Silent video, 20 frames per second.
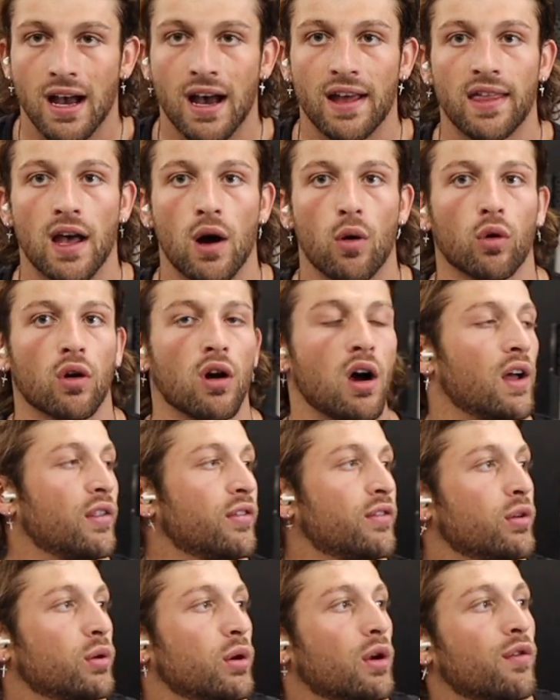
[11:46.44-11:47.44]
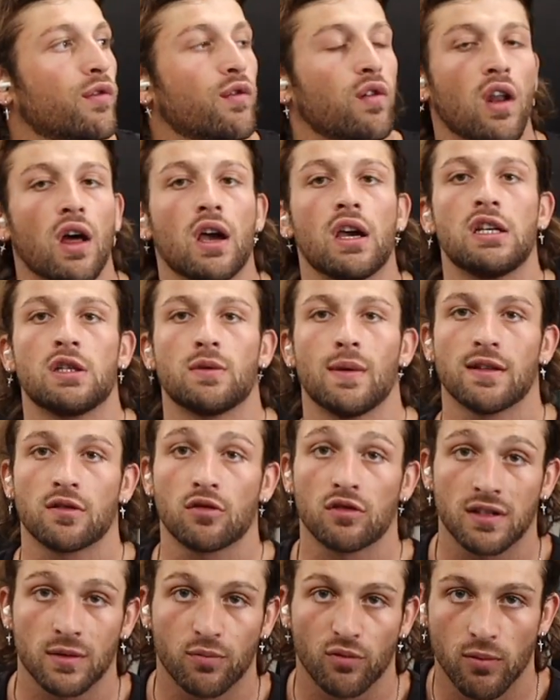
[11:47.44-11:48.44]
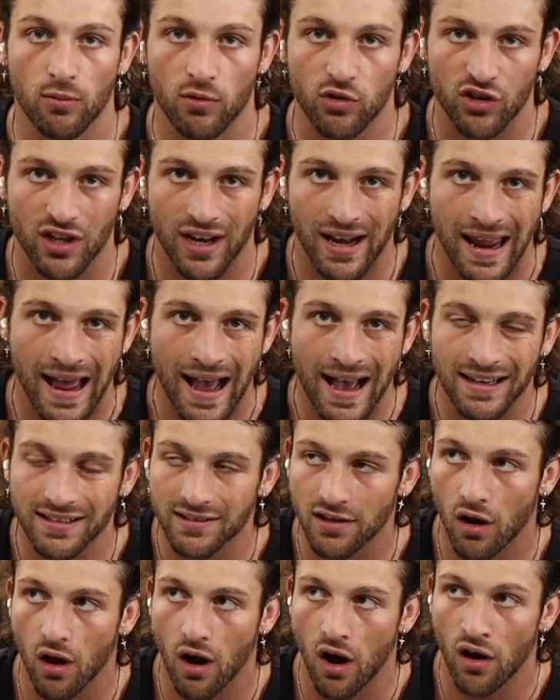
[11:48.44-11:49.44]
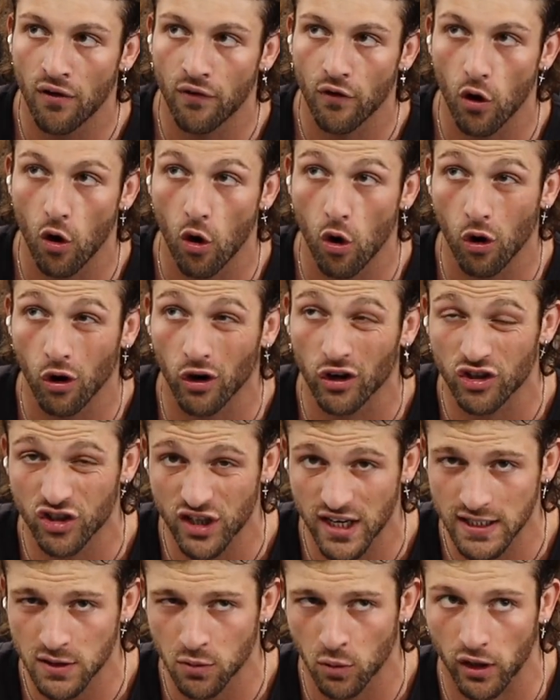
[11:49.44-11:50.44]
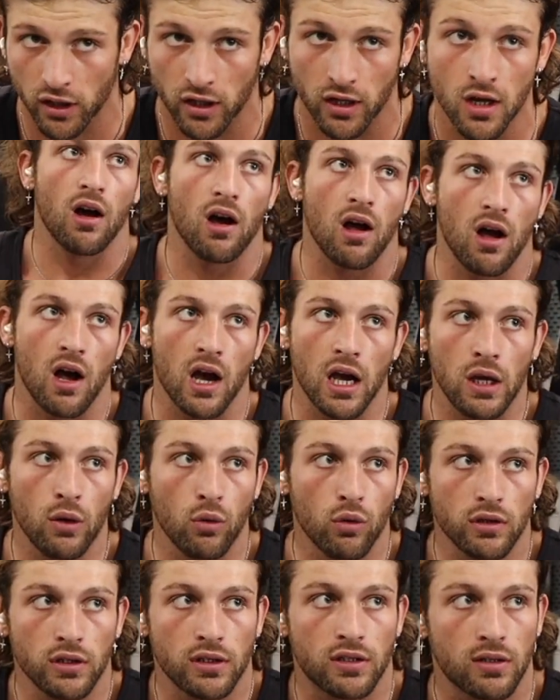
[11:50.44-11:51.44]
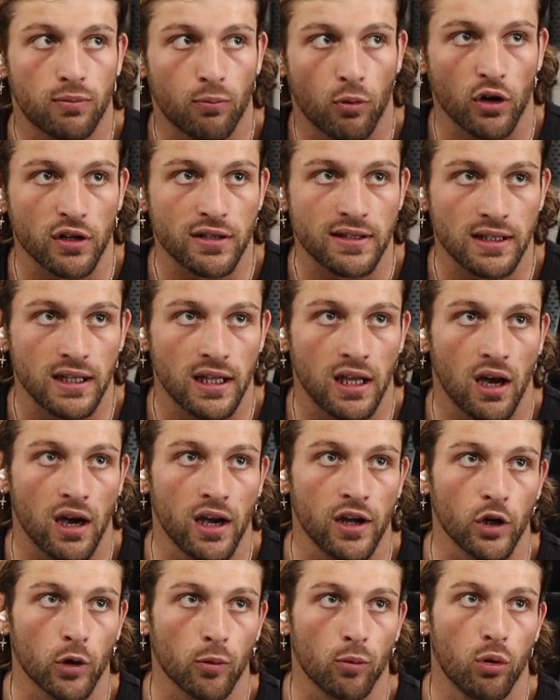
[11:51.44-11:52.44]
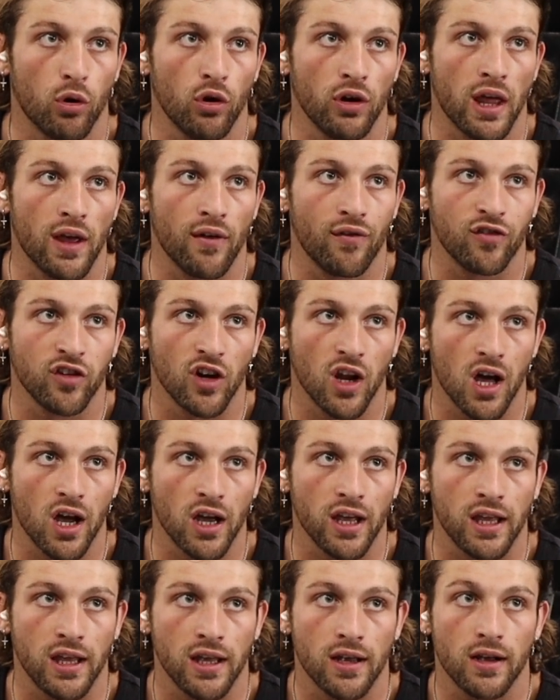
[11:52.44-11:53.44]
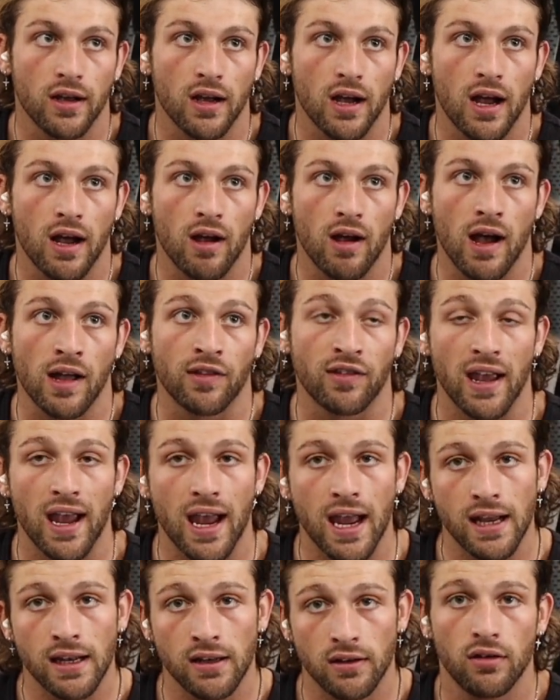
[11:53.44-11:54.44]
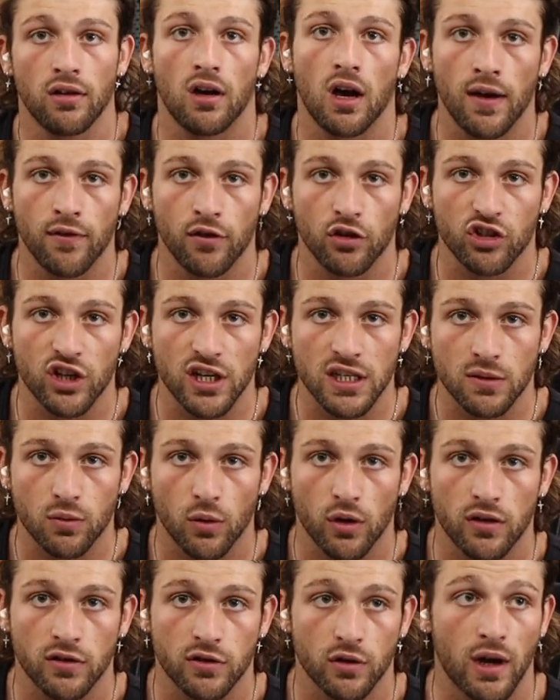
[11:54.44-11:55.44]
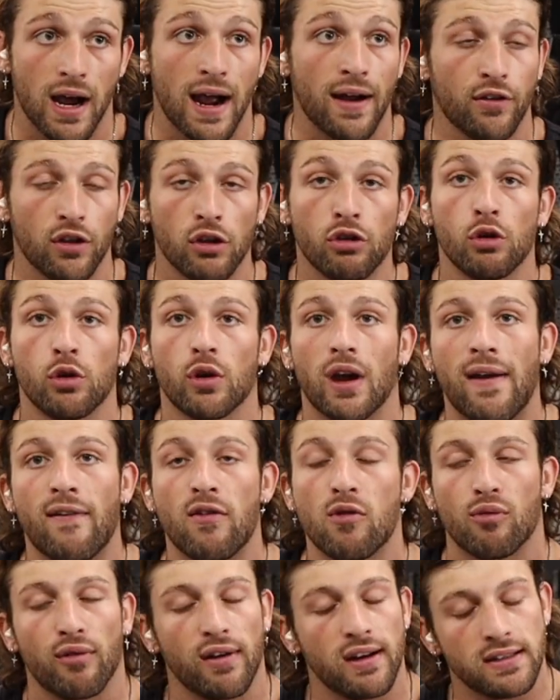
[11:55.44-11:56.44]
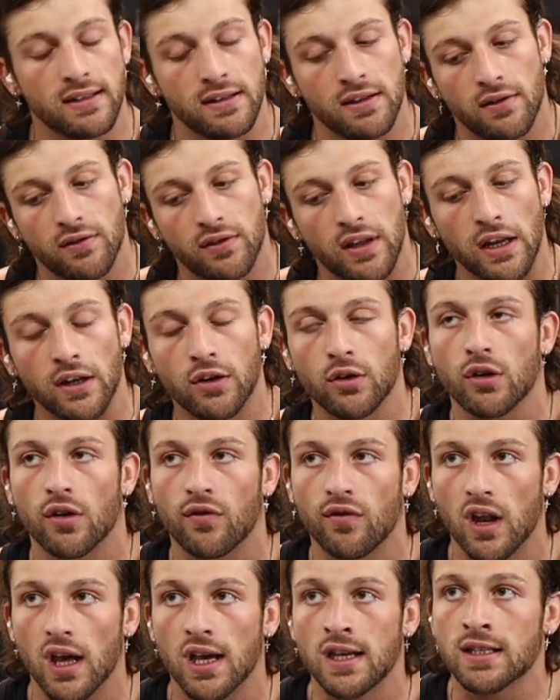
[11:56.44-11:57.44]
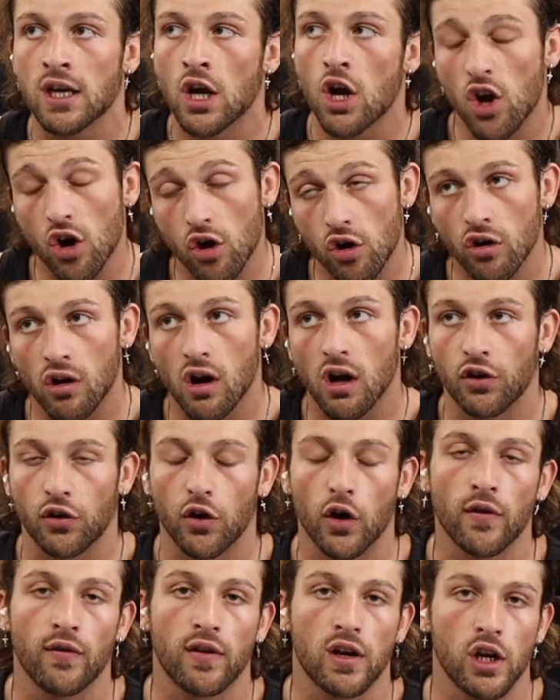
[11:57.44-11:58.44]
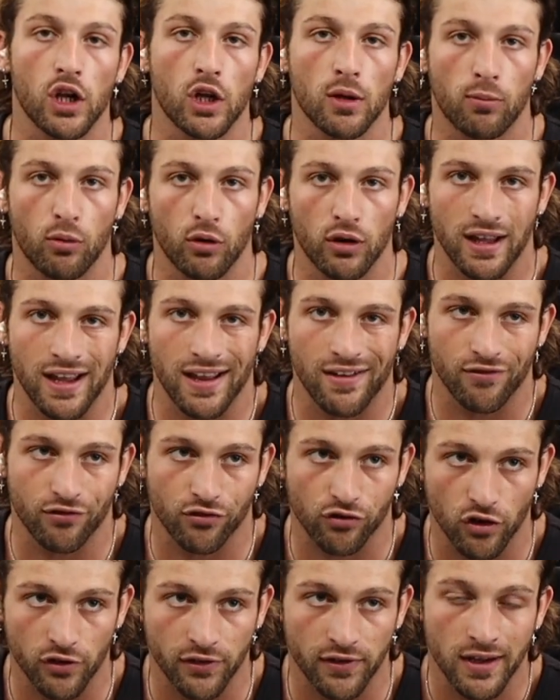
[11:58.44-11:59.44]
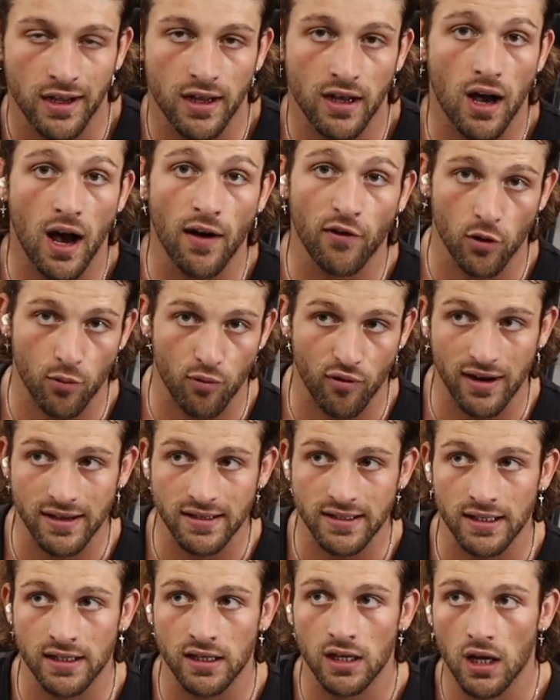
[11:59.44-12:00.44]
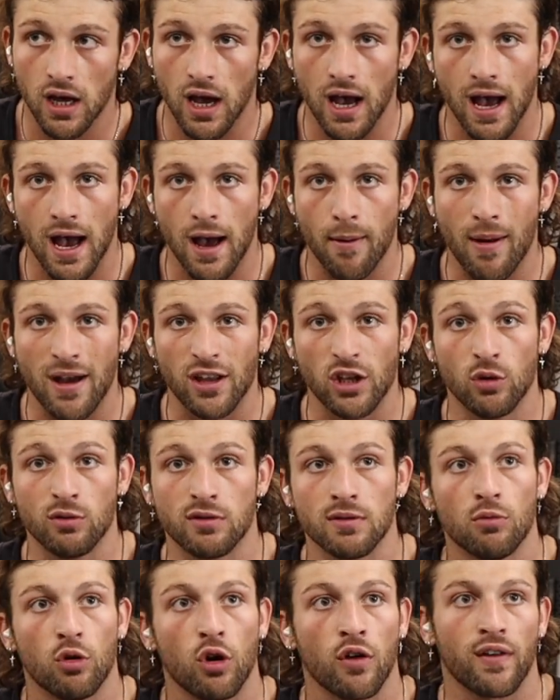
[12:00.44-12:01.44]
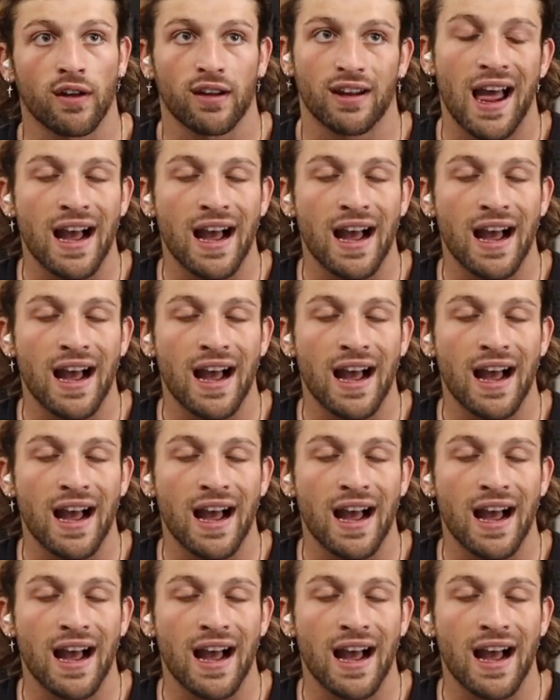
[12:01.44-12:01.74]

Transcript: and now we're on to a fly as well. So this is pretty much the last of our chest work. I would personally either put a fly at the end of your chest work, so after you do your heavy pressing, then do your flies, or alternatively you can put it in front of your pressing and use it more of like an